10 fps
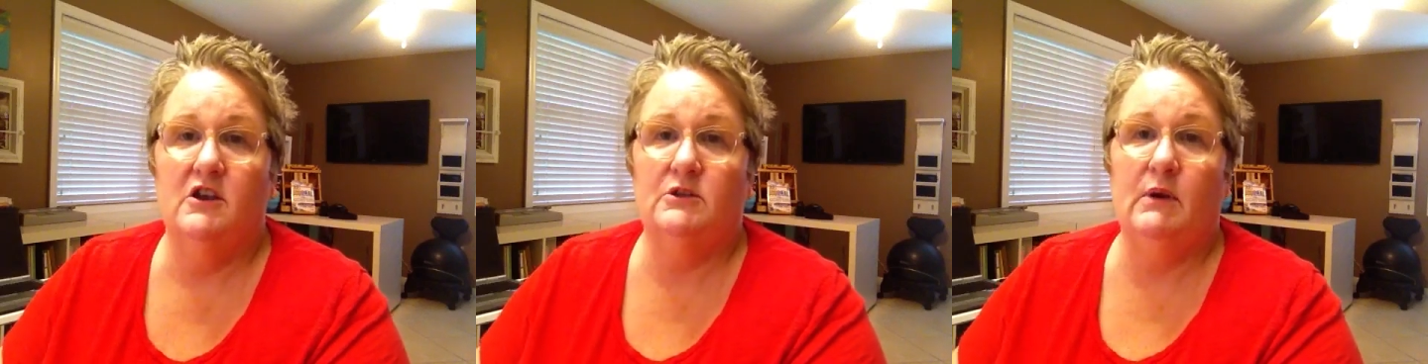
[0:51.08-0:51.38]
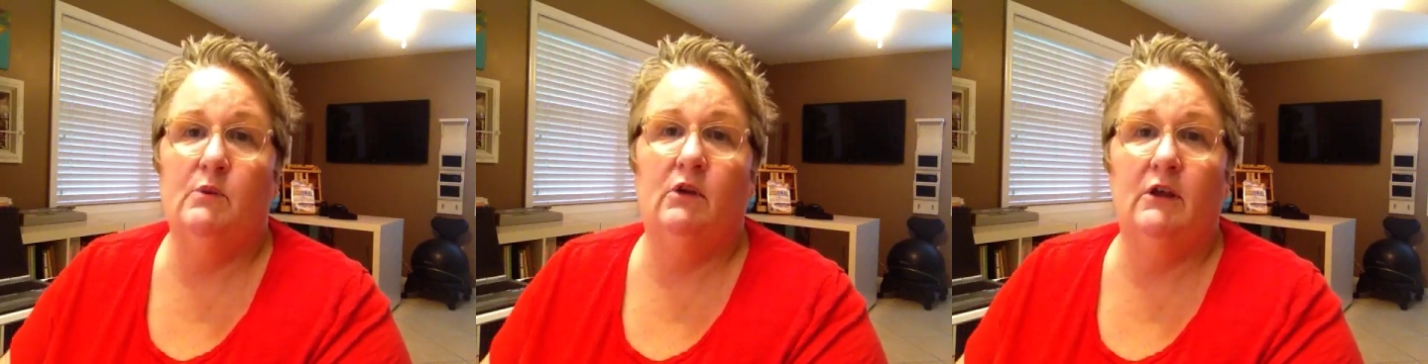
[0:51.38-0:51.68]
So
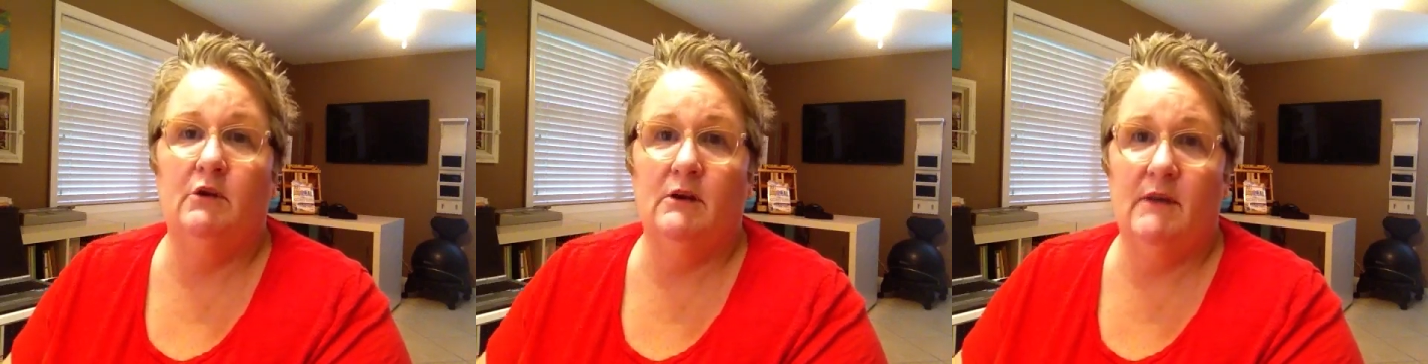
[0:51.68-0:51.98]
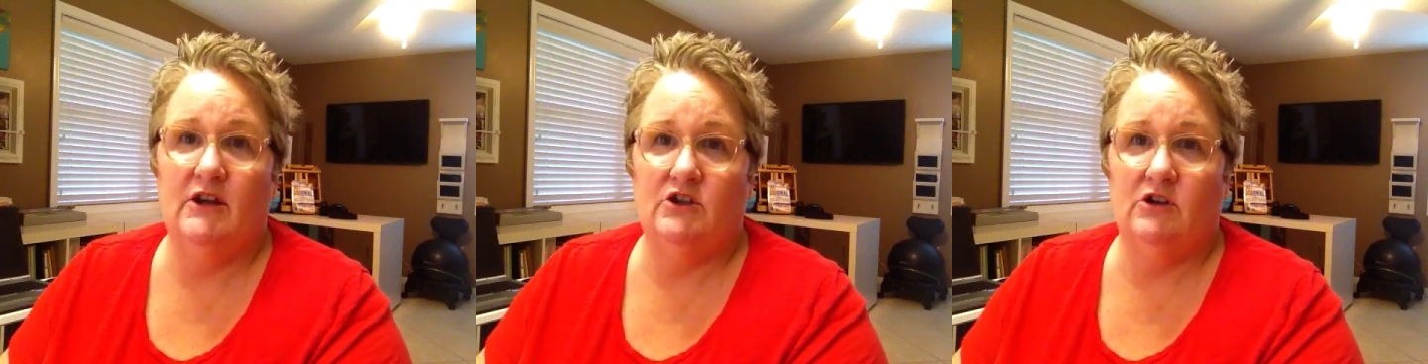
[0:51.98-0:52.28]
we really want to
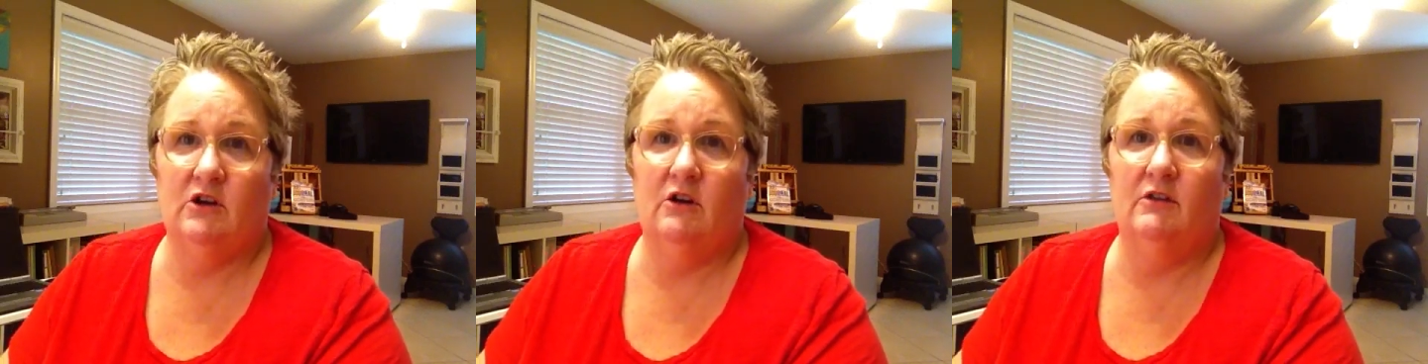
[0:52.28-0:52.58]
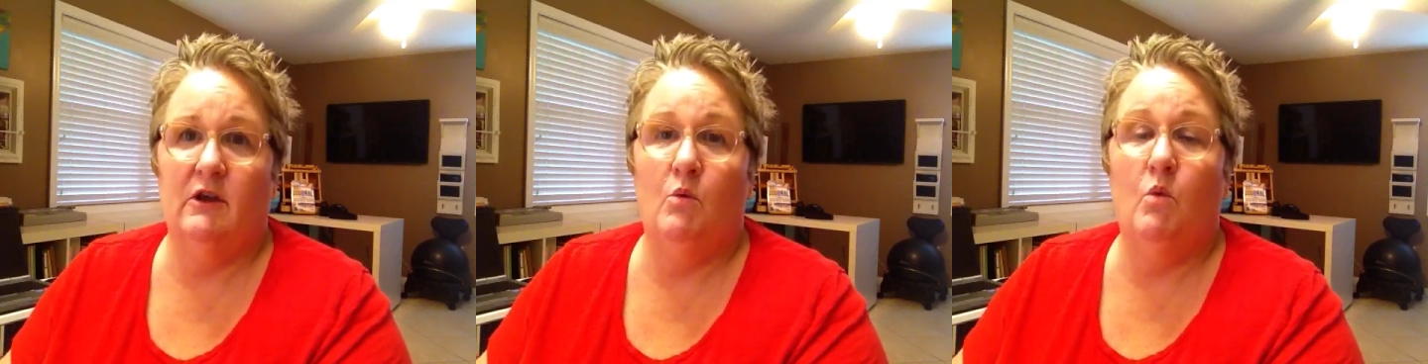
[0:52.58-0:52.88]
make sure
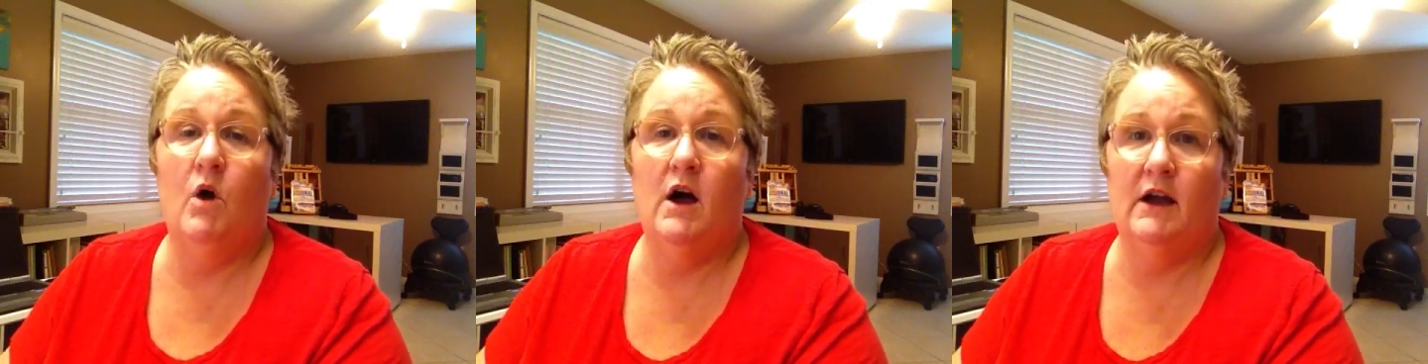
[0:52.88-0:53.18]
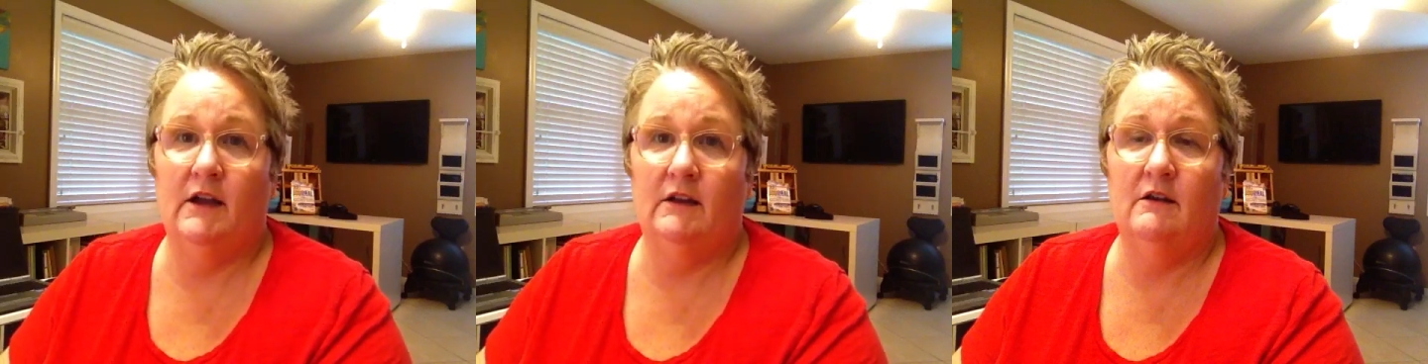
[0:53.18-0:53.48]
that
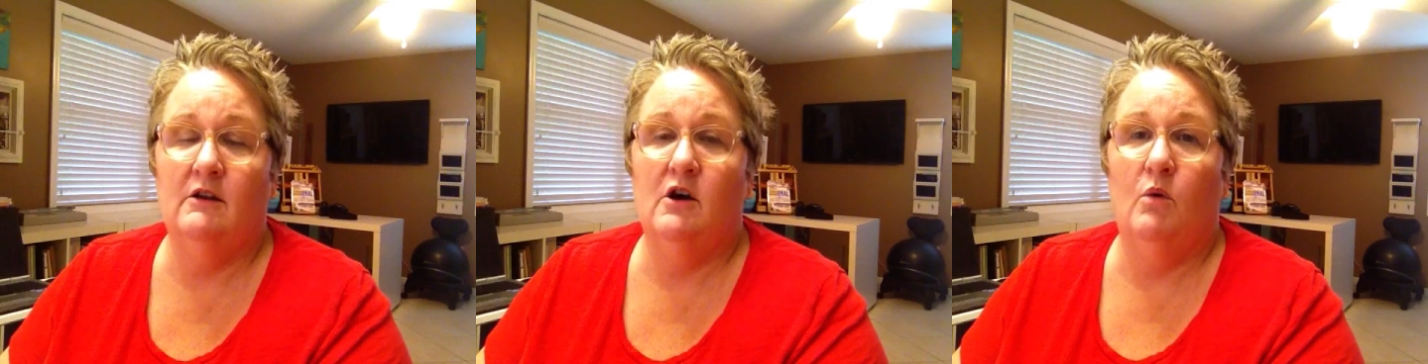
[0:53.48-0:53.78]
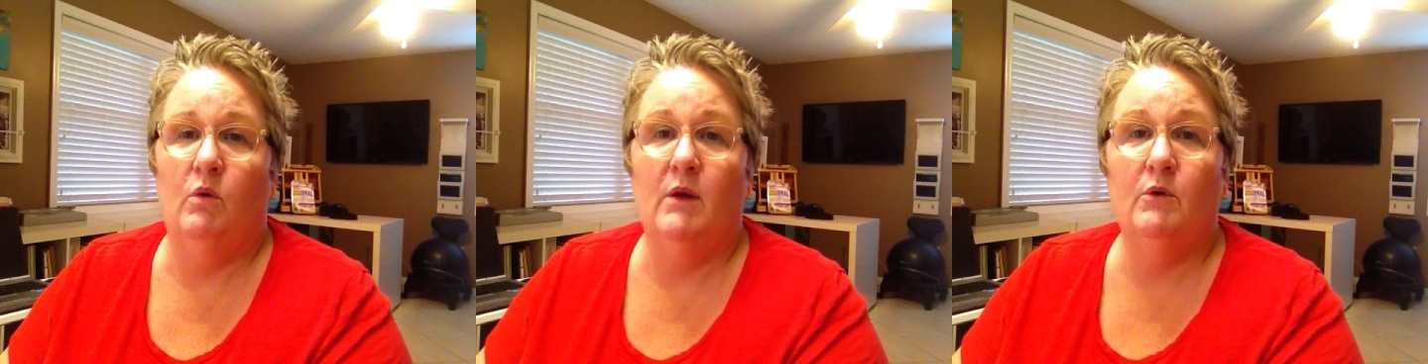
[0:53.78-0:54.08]
one,
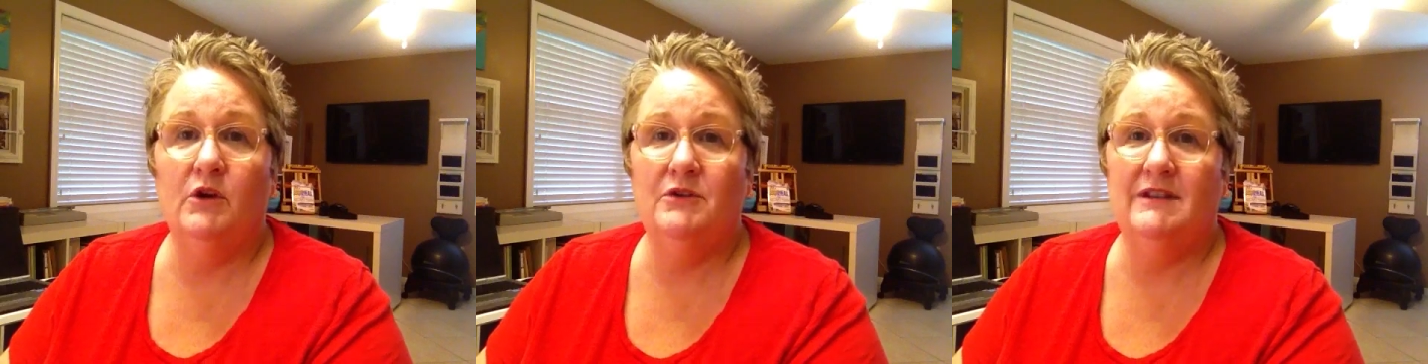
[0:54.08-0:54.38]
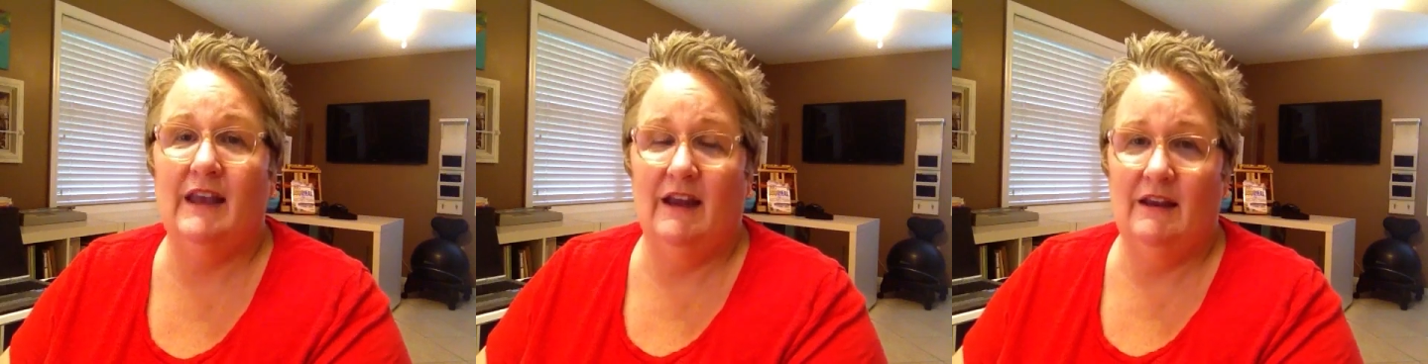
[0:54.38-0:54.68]
when we're
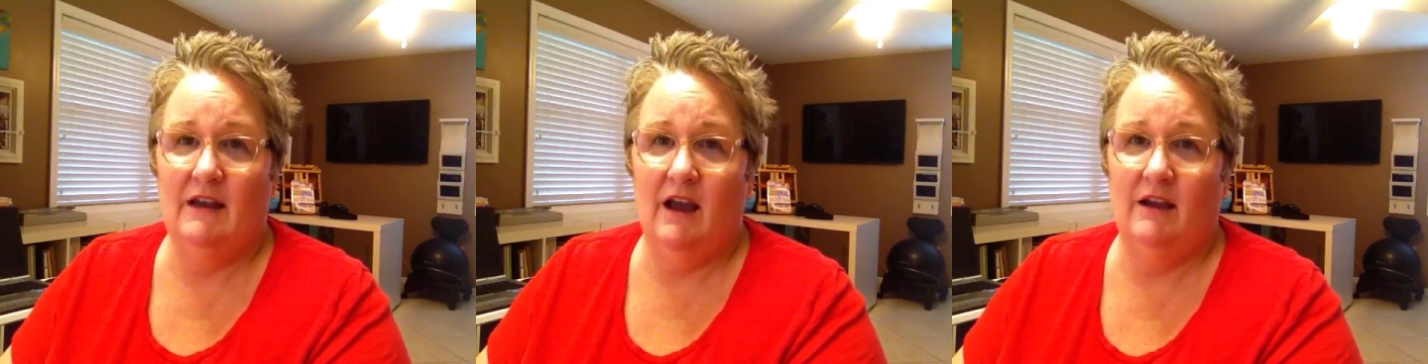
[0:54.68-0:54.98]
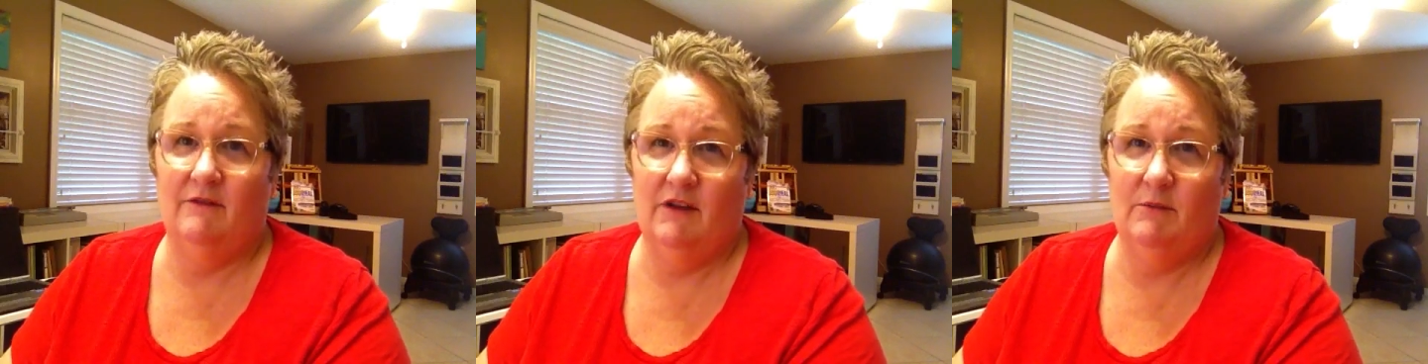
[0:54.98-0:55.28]
using any
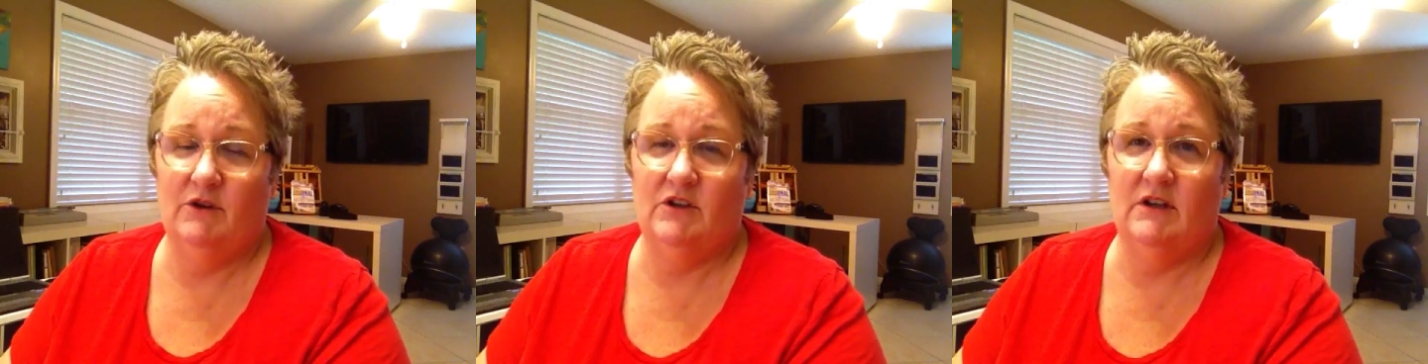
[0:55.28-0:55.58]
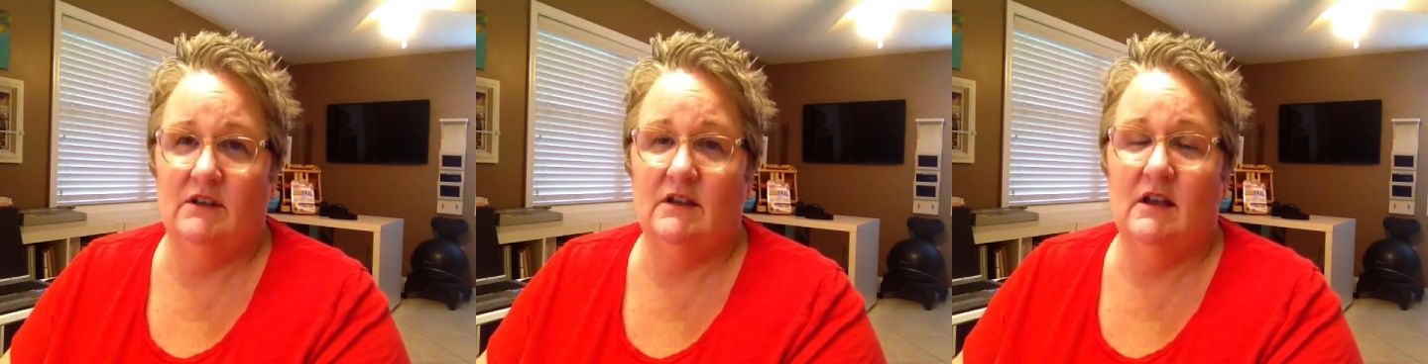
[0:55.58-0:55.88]
kind of
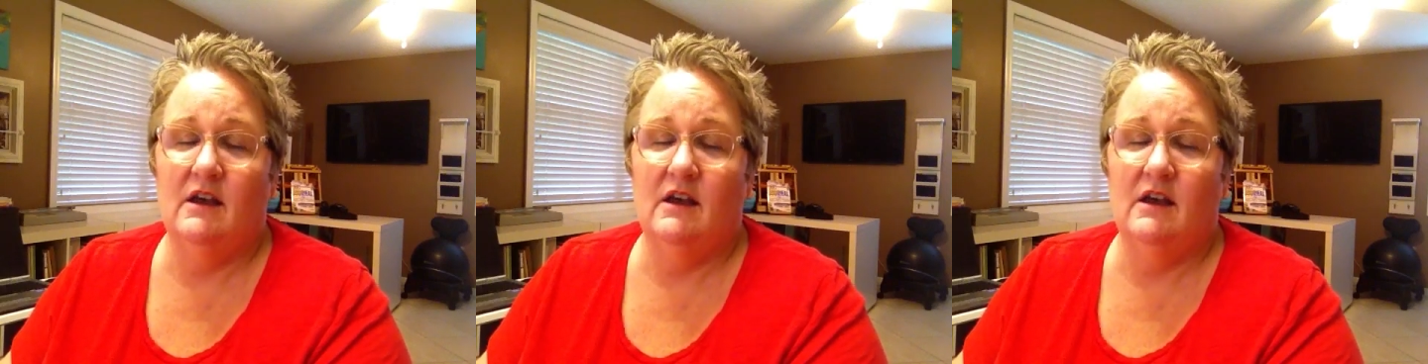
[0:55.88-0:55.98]
images,